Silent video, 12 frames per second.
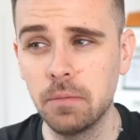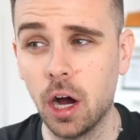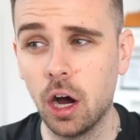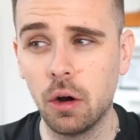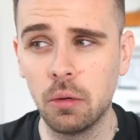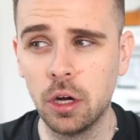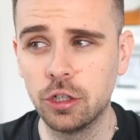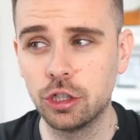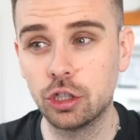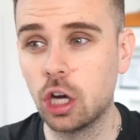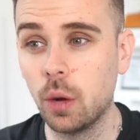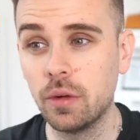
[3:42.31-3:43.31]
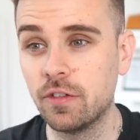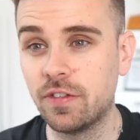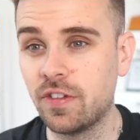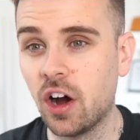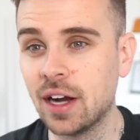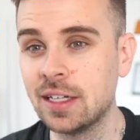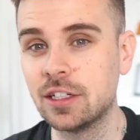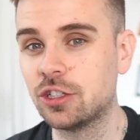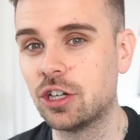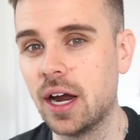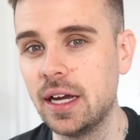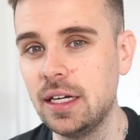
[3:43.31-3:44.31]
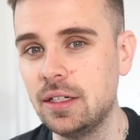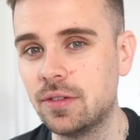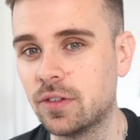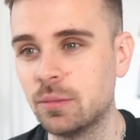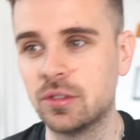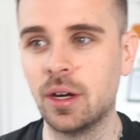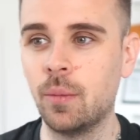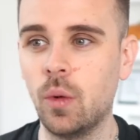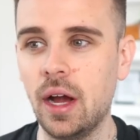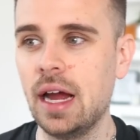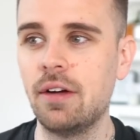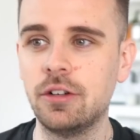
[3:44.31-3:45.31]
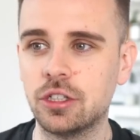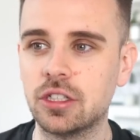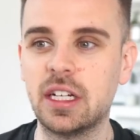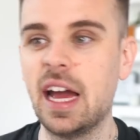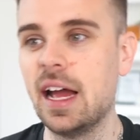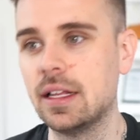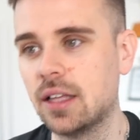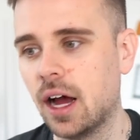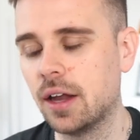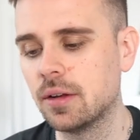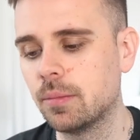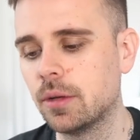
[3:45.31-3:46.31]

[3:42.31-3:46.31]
oh, just go and find a trade from somewhere and just get it done.